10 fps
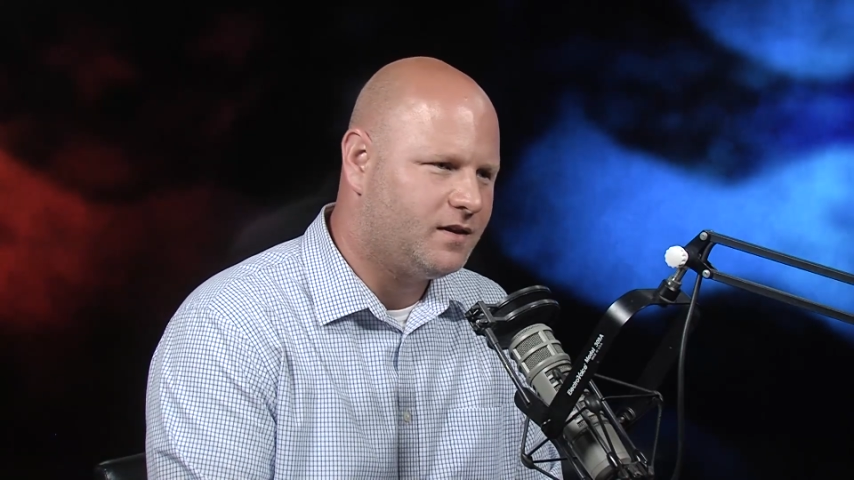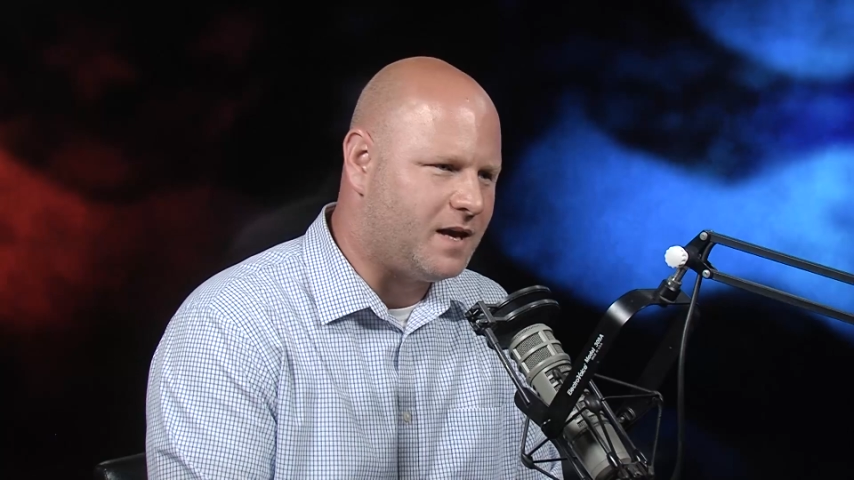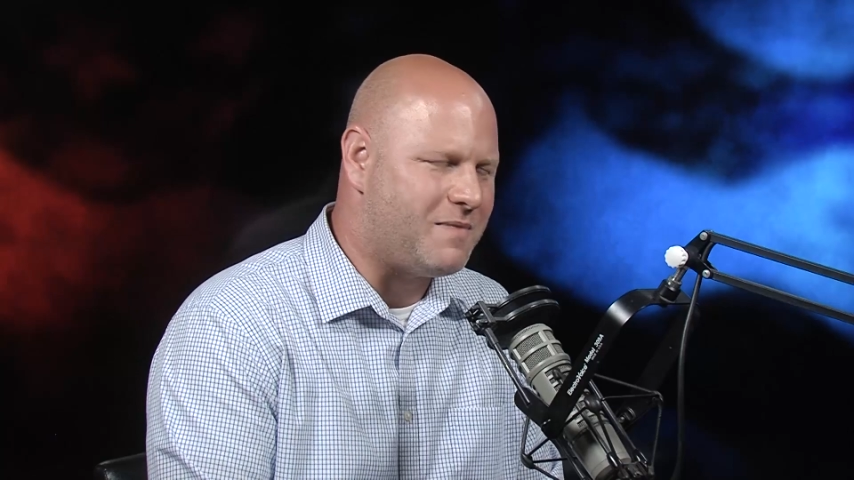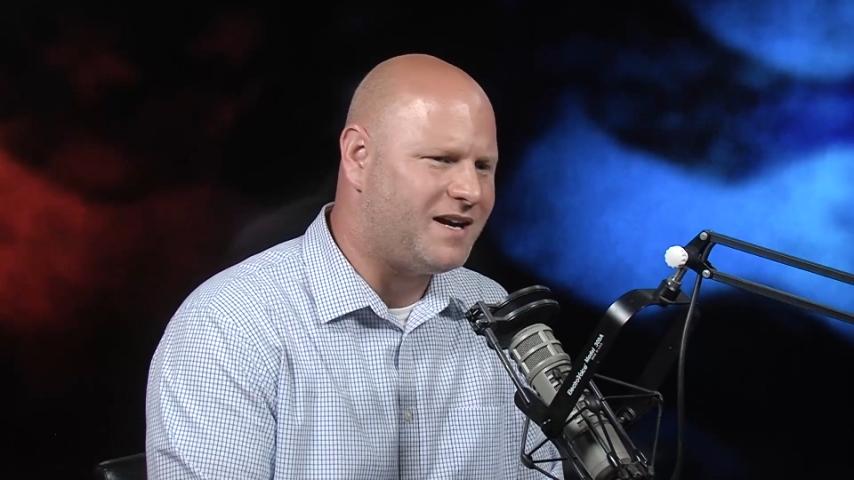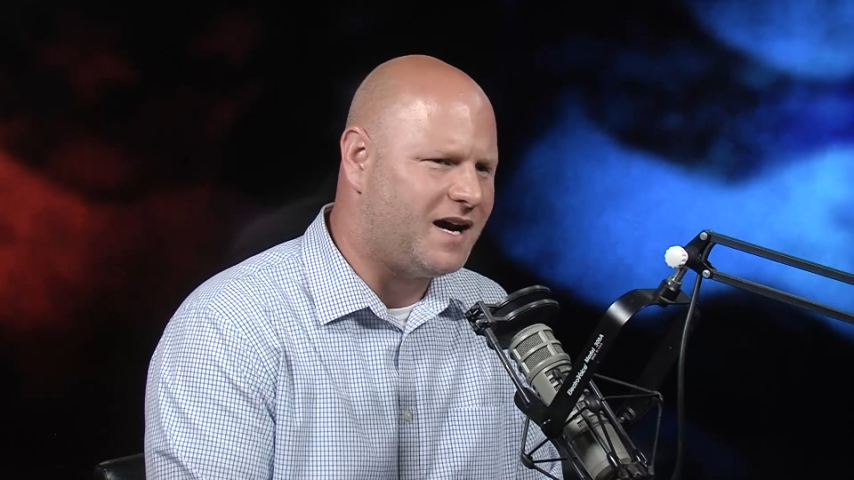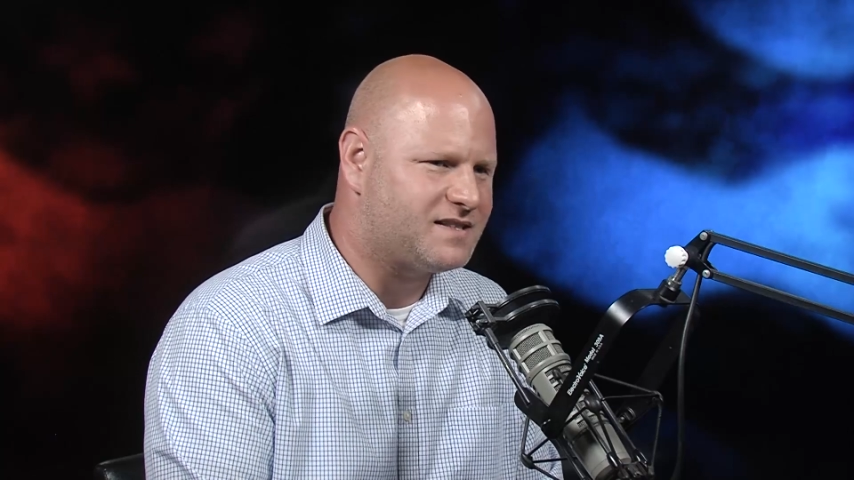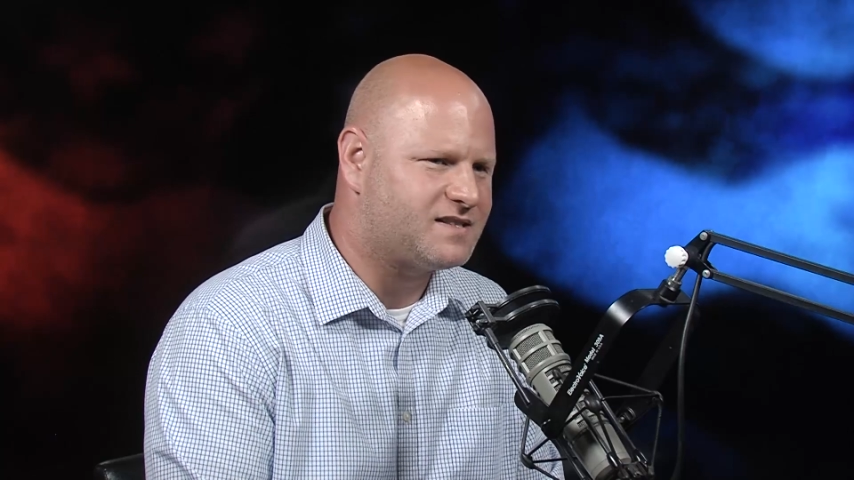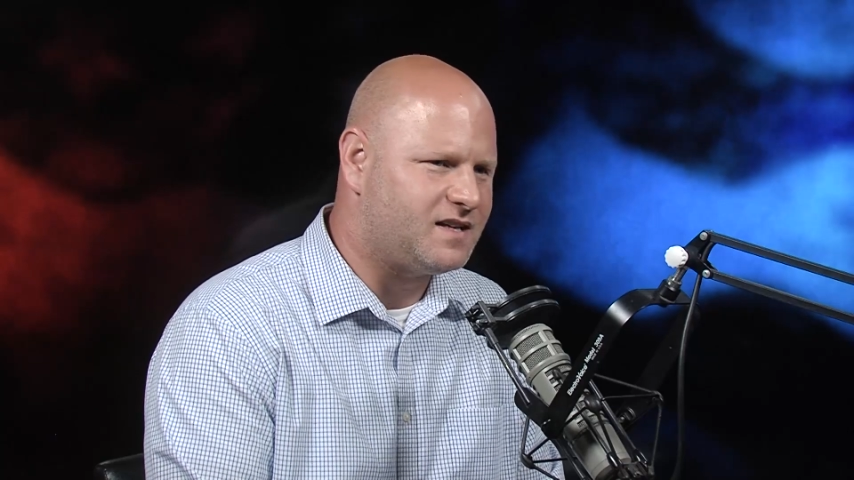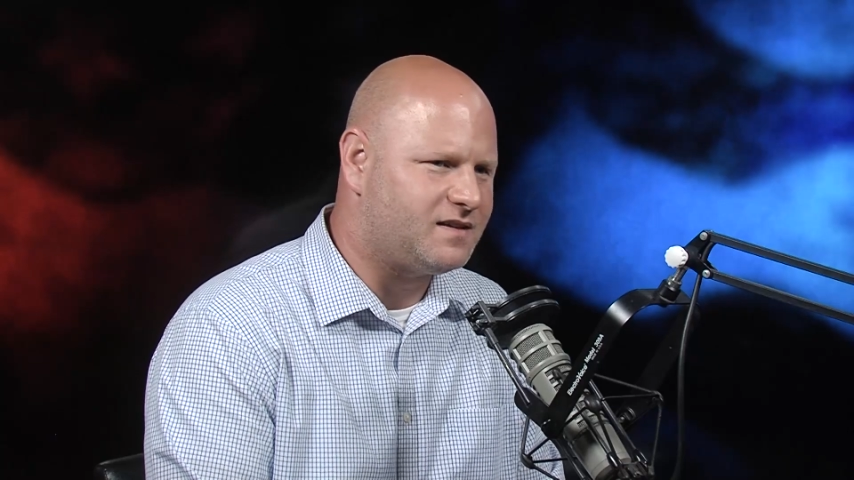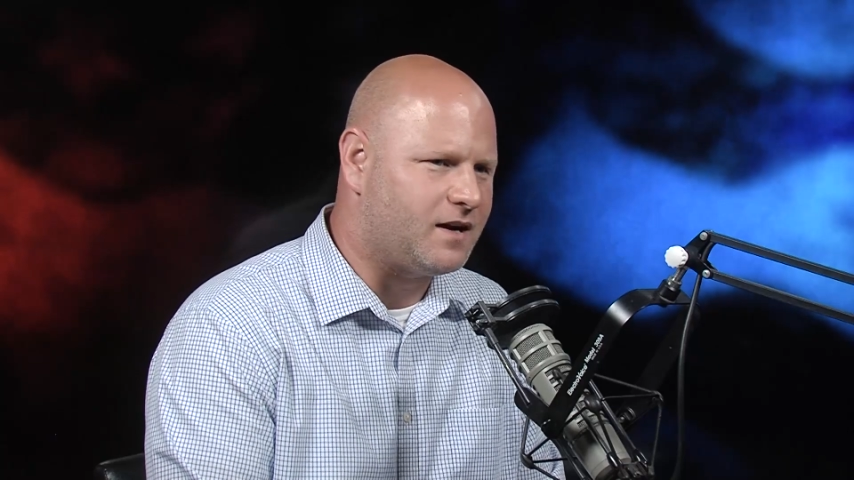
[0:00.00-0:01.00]
They may not
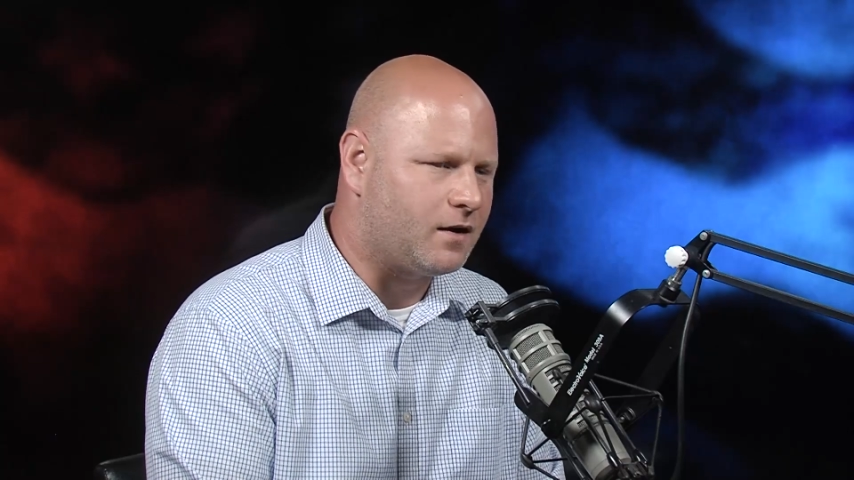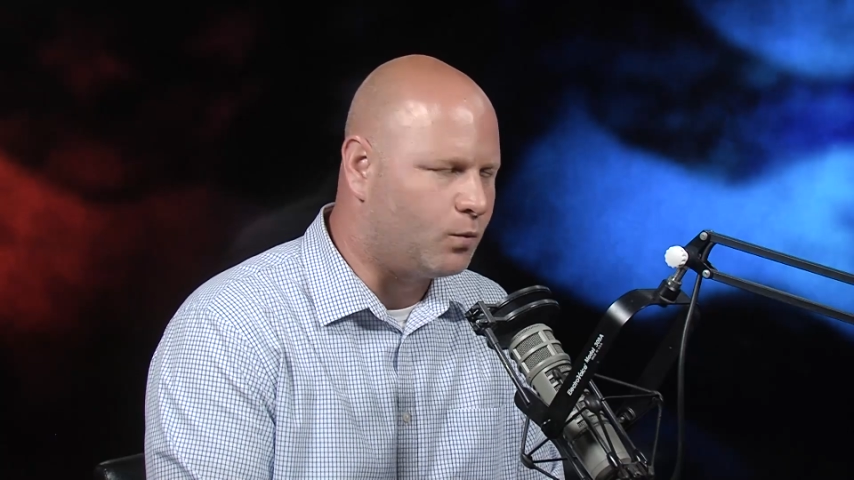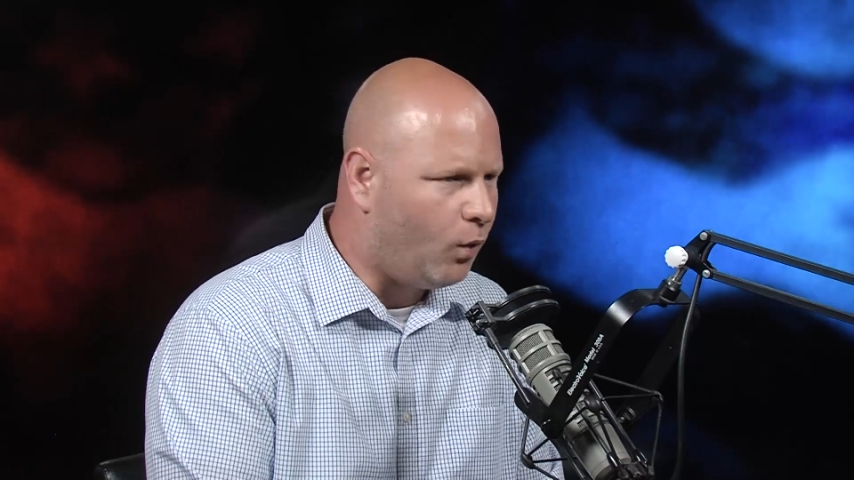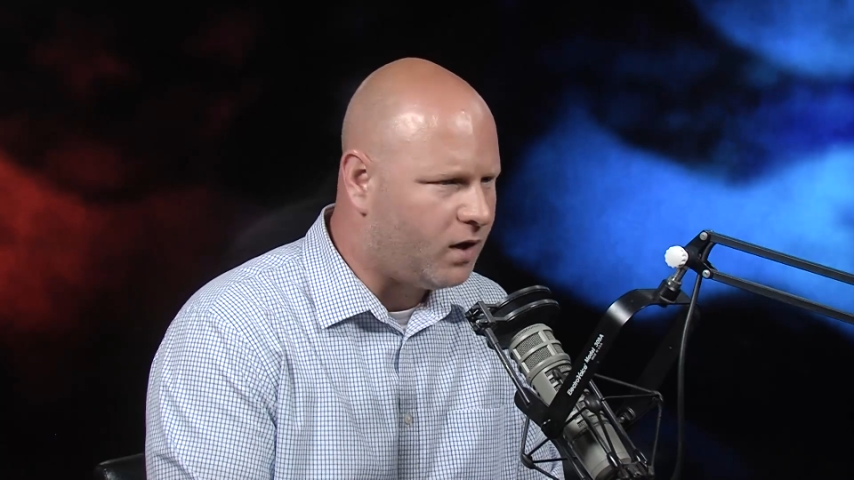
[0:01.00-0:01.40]
sit there and